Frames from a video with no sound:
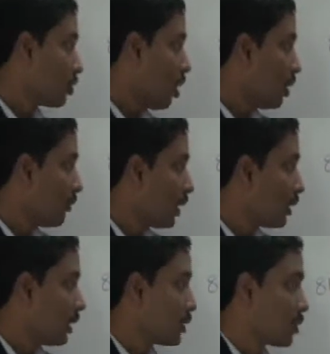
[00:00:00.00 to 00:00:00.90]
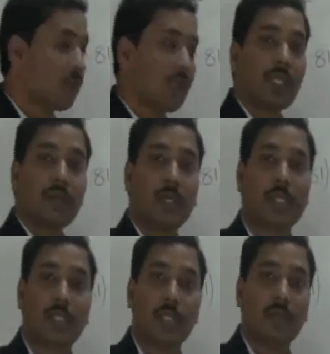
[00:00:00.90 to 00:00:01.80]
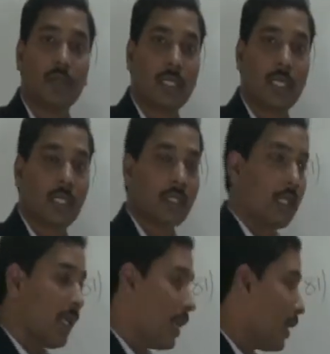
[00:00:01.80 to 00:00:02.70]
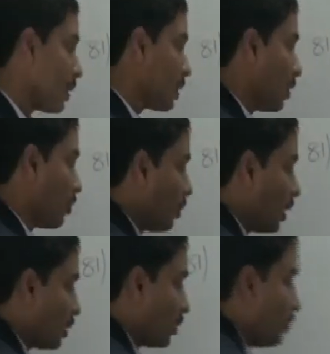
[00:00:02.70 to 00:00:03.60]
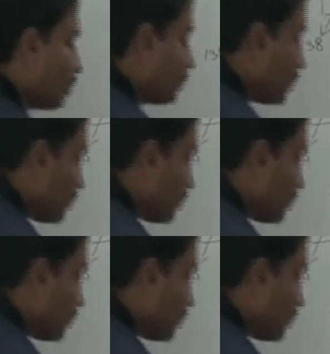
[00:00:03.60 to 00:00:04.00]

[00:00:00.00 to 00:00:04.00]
solving these two equations, we get A is equal to